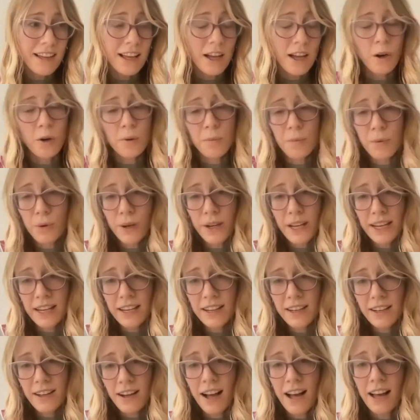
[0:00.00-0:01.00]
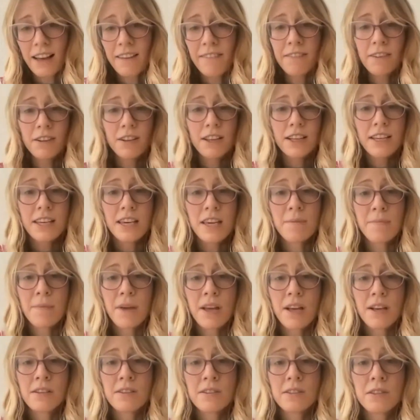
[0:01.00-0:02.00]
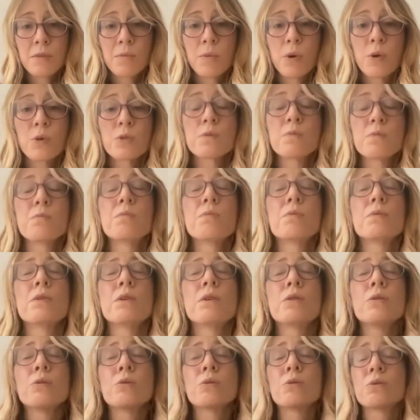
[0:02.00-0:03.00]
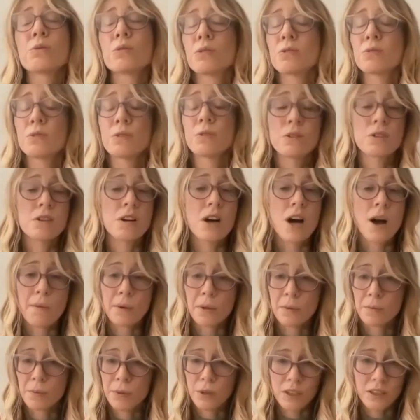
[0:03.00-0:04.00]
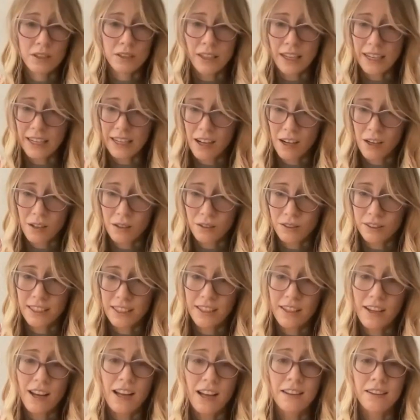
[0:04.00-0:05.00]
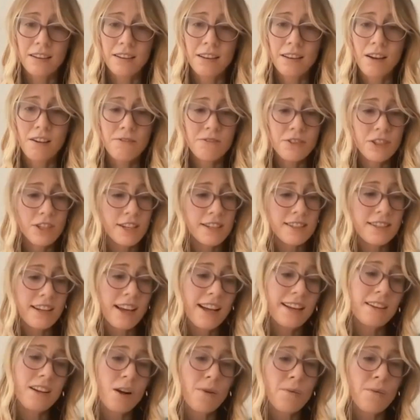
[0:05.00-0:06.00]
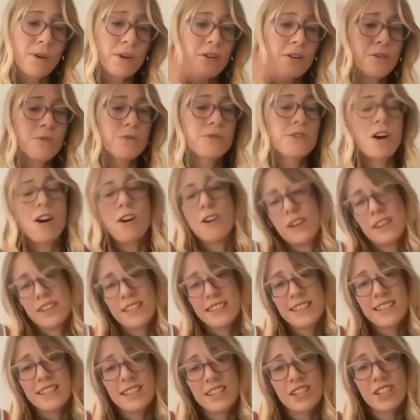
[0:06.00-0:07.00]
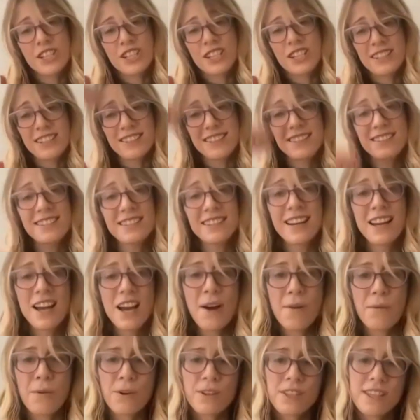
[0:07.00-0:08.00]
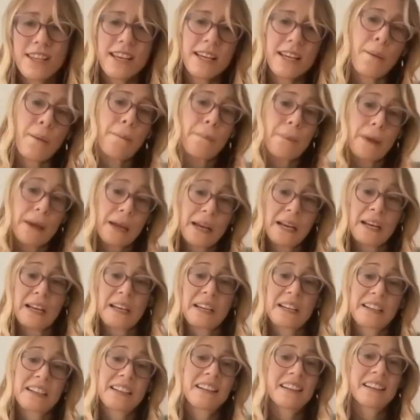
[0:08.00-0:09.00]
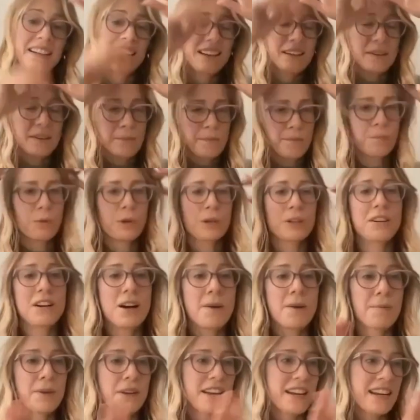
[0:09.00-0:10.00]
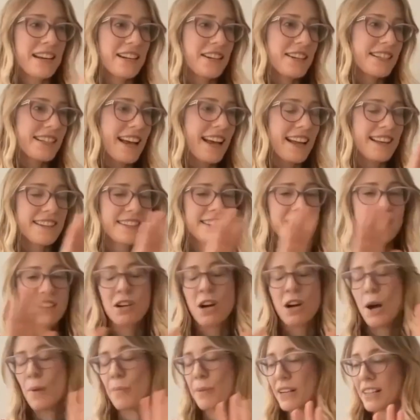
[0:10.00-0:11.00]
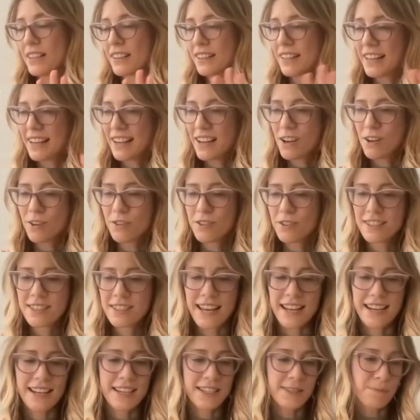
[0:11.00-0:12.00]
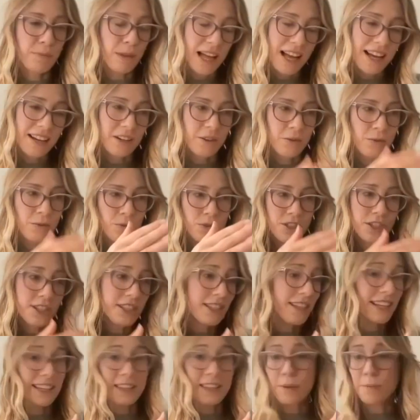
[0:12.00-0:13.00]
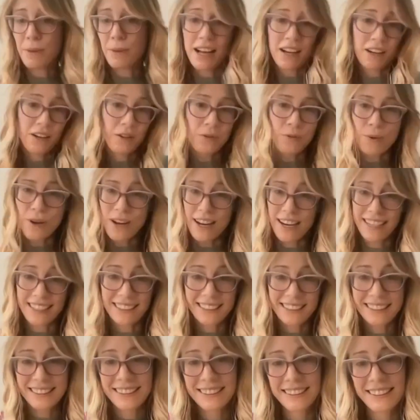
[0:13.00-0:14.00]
Hellboy, I feel like he makes the most beautiful comic book layouts. Like I love just I got one of those artist editions where it's like a big book copy and it just has the comic layouts and his black and just like the black and whites.